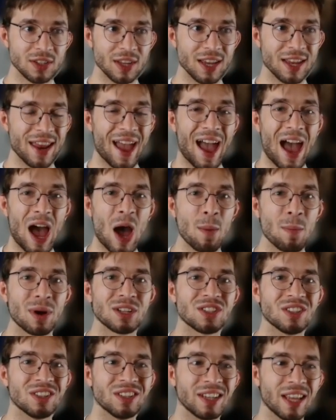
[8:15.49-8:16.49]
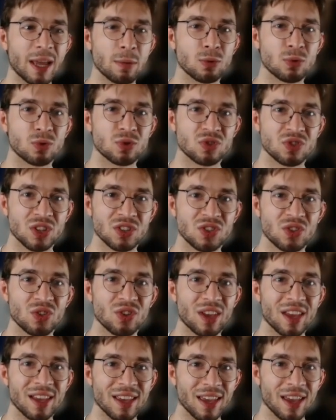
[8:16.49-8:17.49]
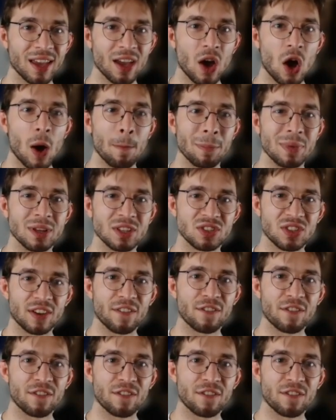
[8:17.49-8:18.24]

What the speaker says: and how much damage resist you can get on Mystic